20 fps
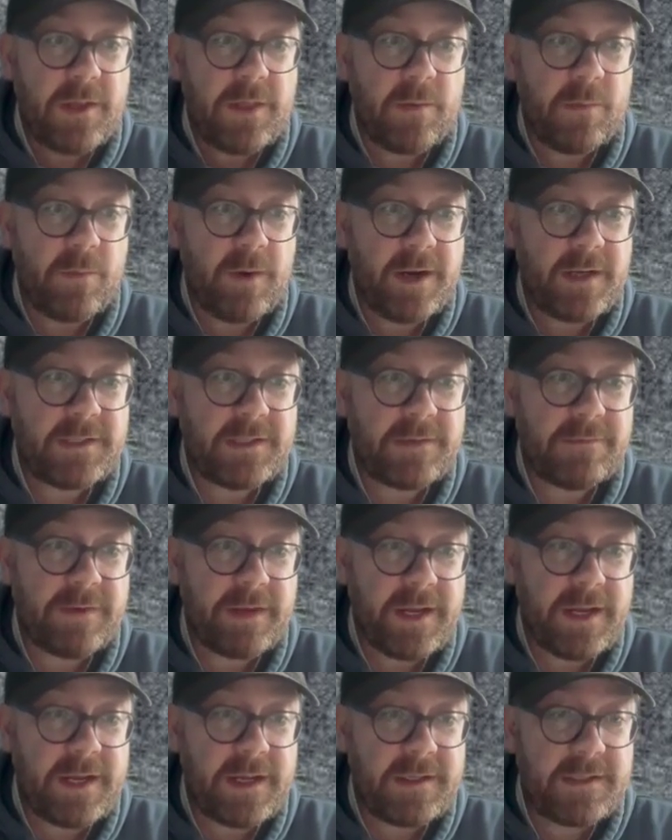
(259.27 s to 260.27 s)
The worst of
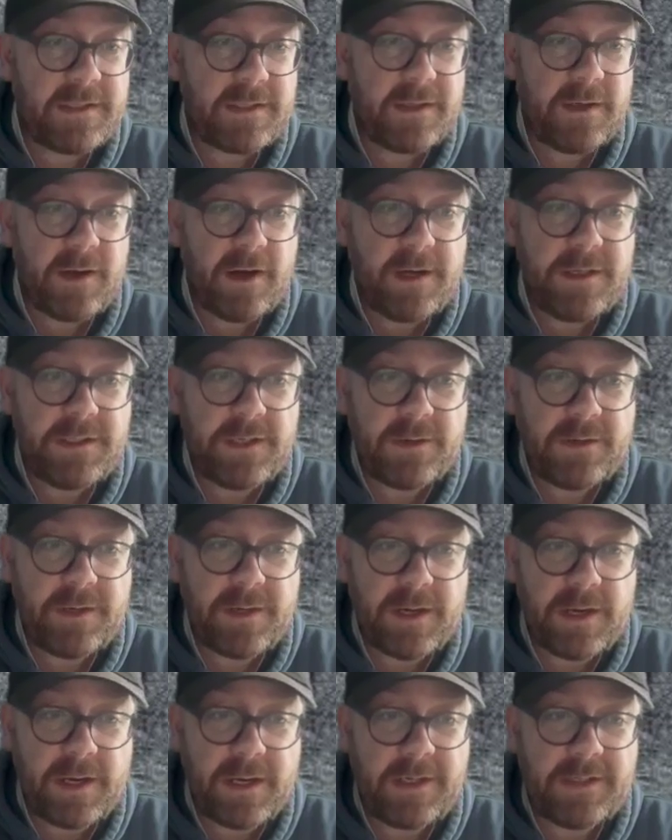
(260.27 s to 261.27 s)
it is, I
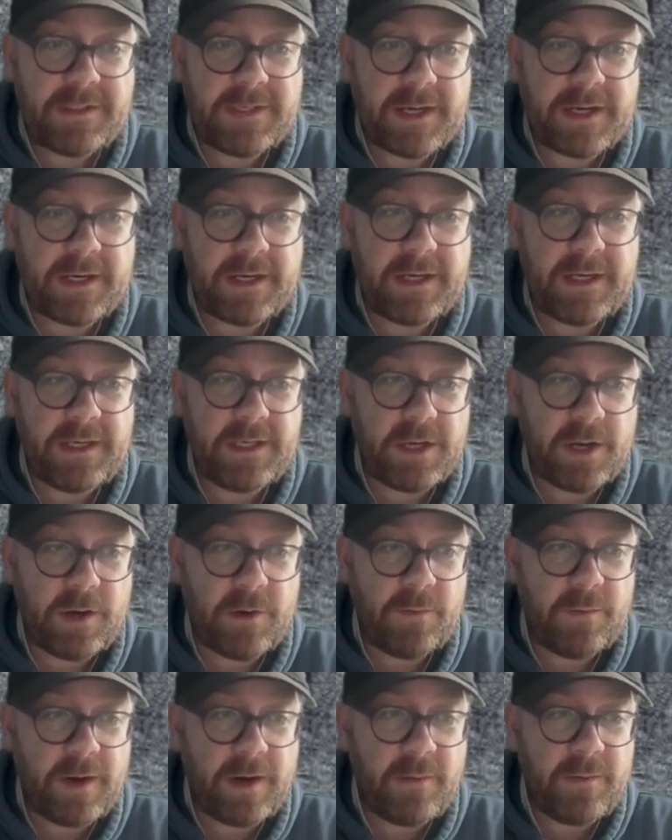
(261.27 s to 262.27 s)
don't exactly
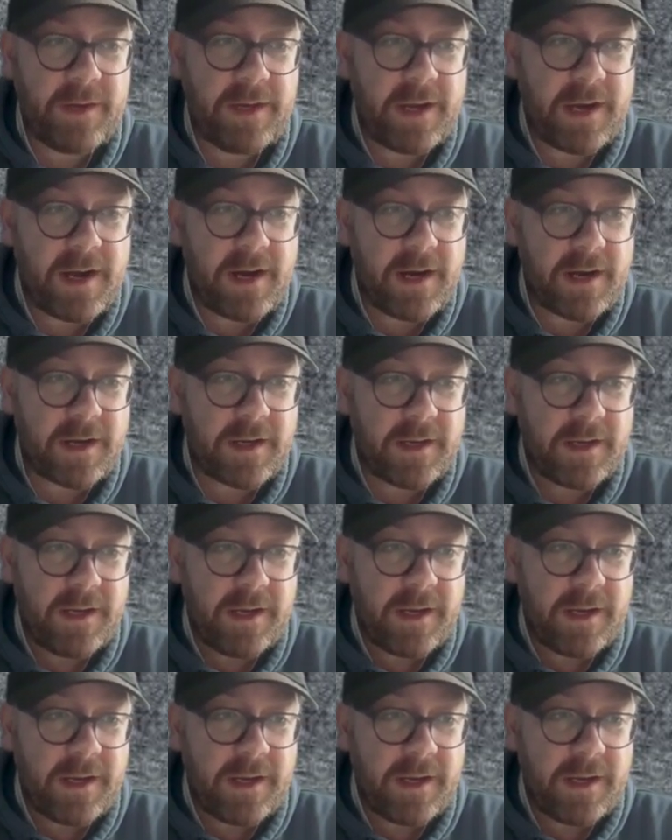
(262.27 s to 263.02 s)
know where we are,